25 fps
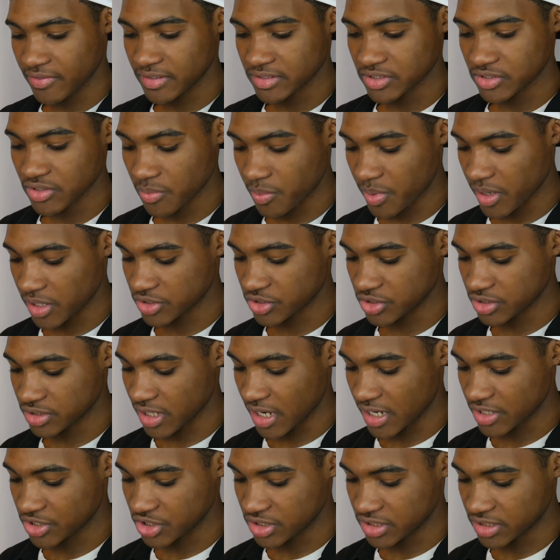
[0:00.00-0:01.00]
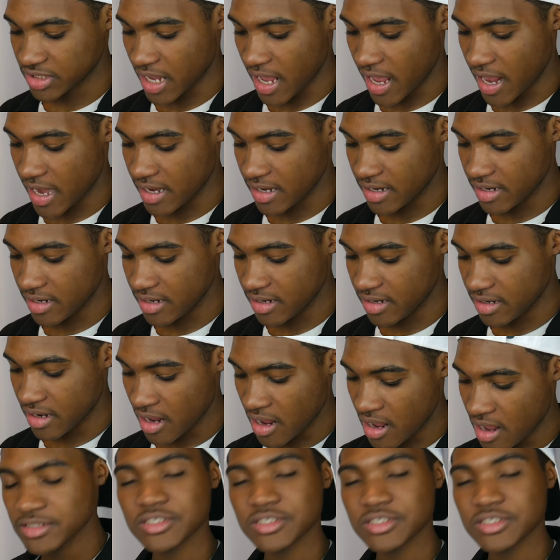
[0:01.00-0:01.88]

These are the pictures that I just edited.